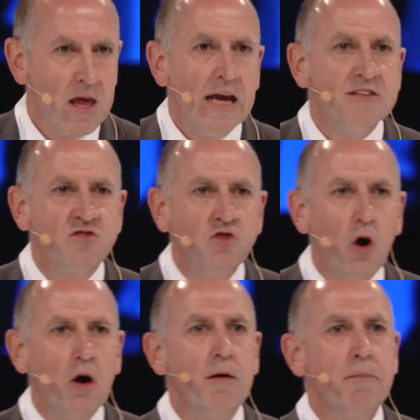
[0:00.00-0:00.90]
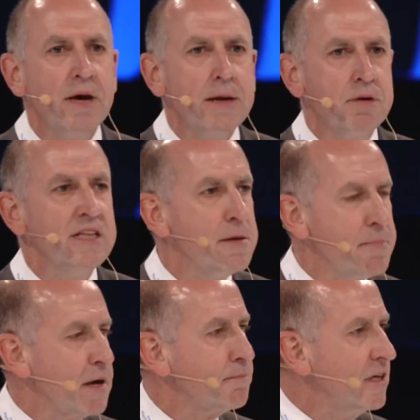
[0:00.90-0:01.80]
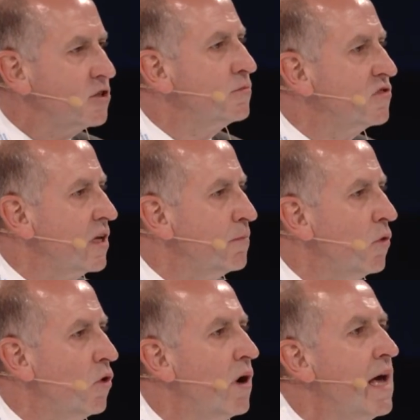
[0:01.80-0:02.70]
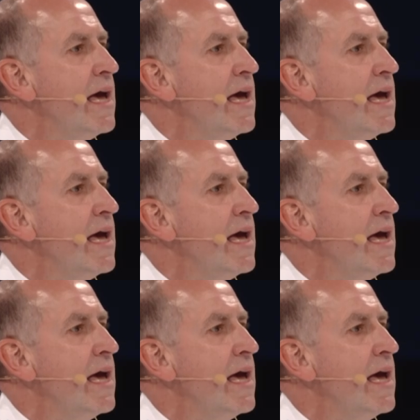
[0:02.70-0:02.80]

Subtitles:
It's not people in their back bedrooms anymore.